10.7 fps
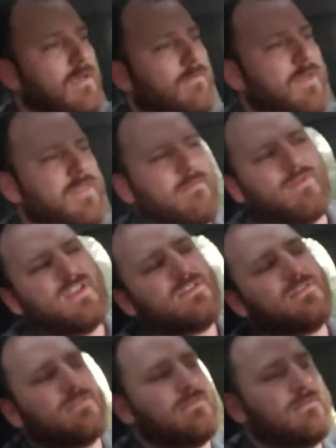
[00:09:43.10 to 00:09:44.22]
With the
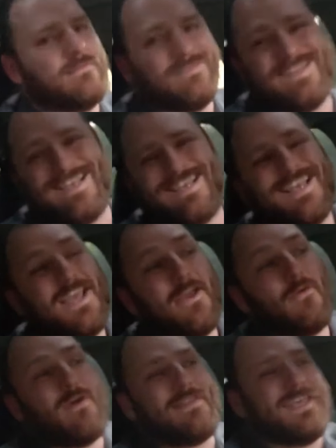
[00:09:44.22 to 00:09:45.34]
breeze,
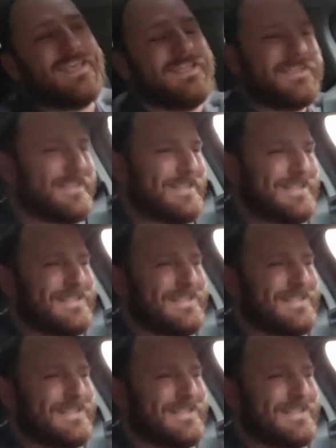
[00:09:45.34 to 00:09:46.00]
with ease.